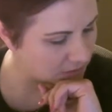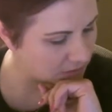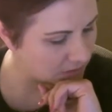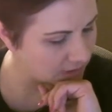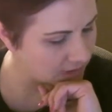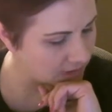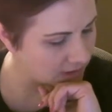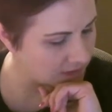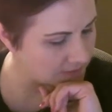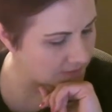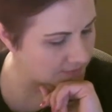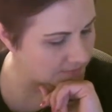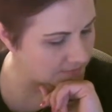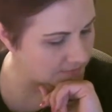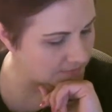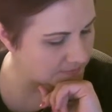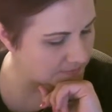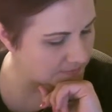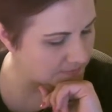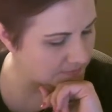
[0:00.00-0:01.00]

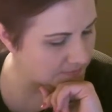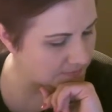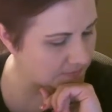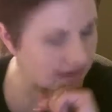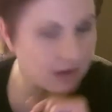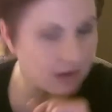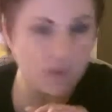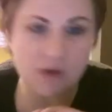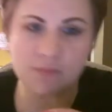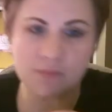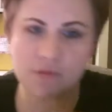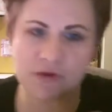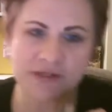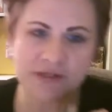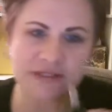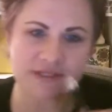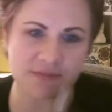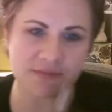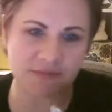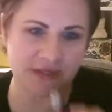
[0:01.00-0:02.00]
I want to
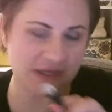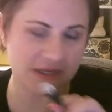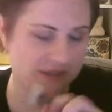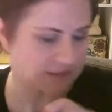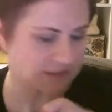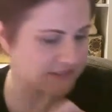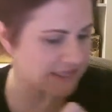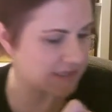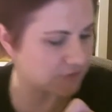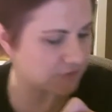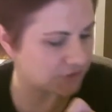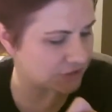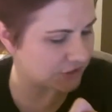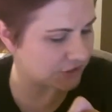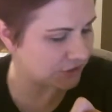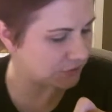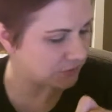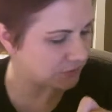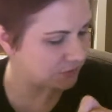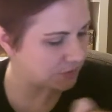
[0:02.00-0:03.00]
point something else out
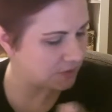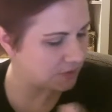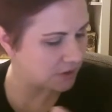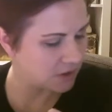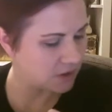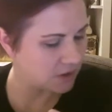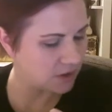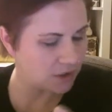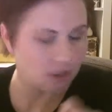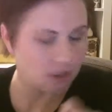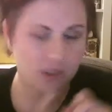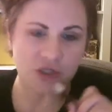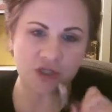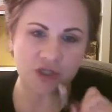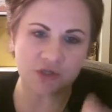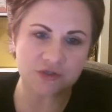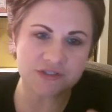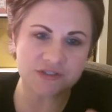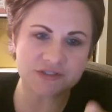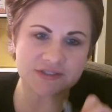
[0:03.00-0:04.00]
too.
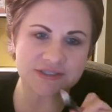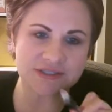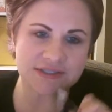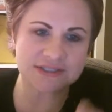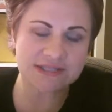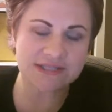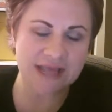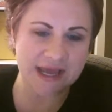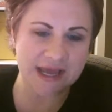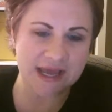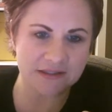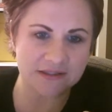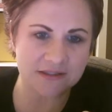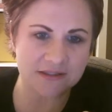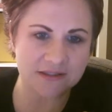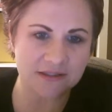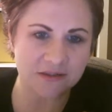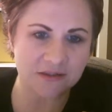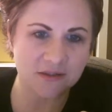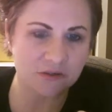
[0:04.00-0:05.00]
Your
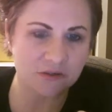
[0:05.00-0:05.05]
success